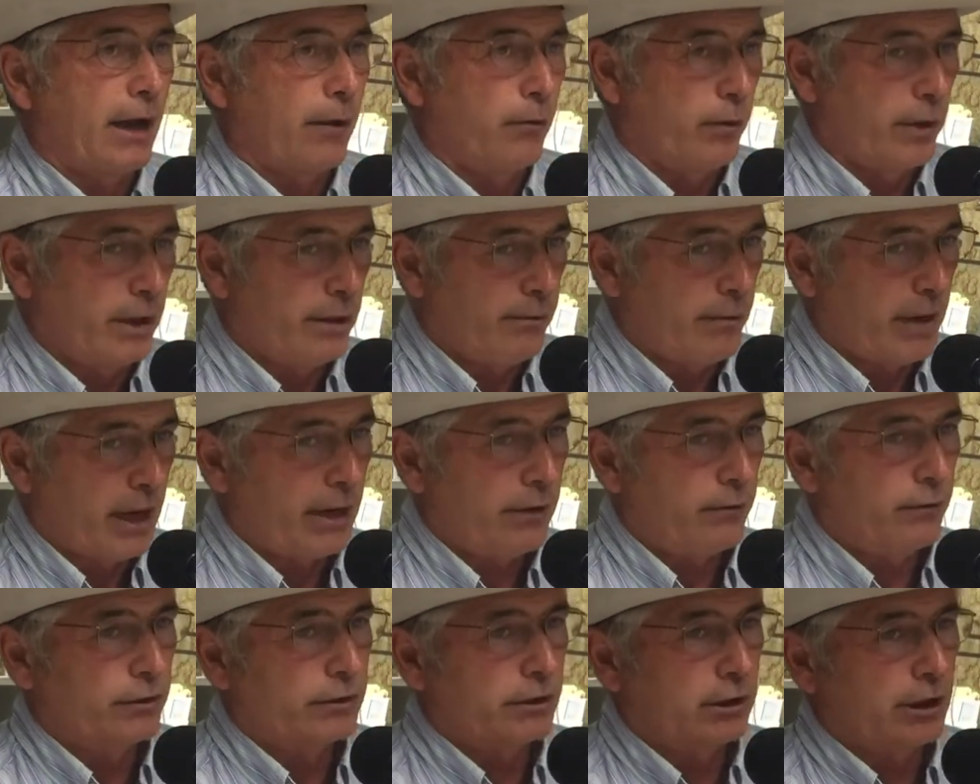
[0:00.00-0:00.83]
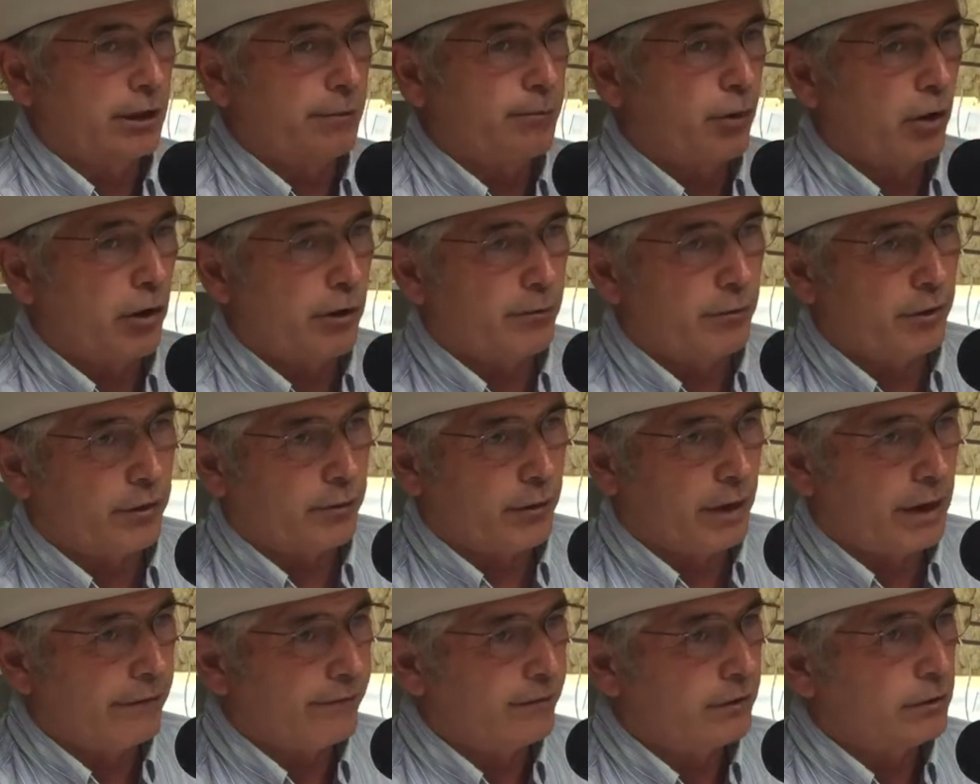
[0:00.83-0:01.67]
We met with the Department
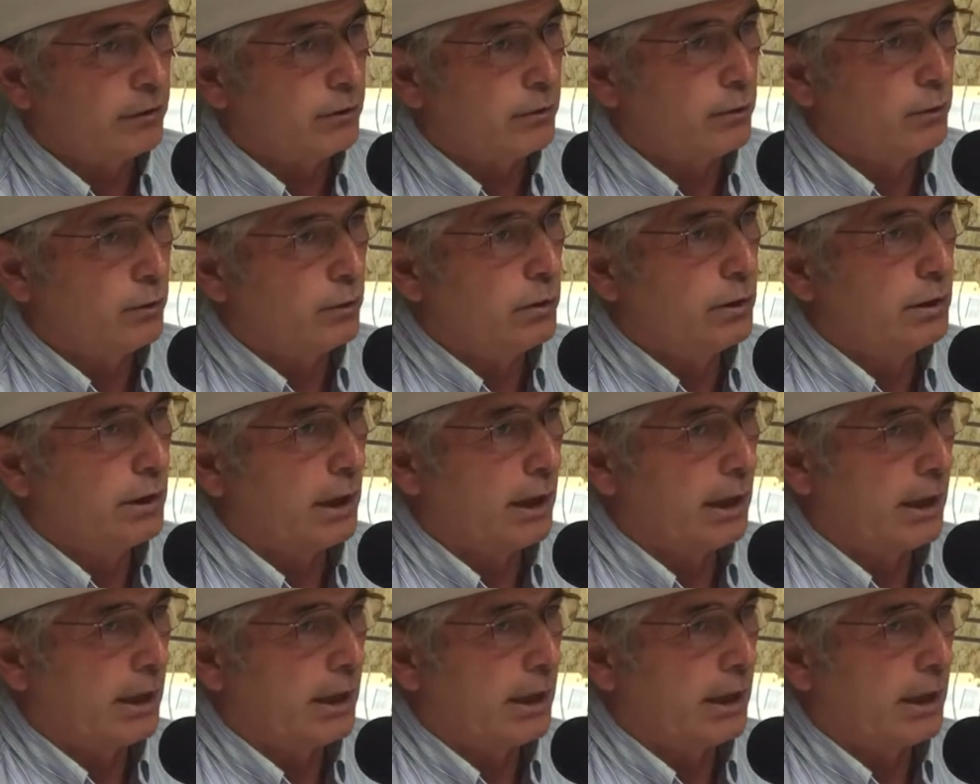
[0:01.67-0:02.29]
of Revenue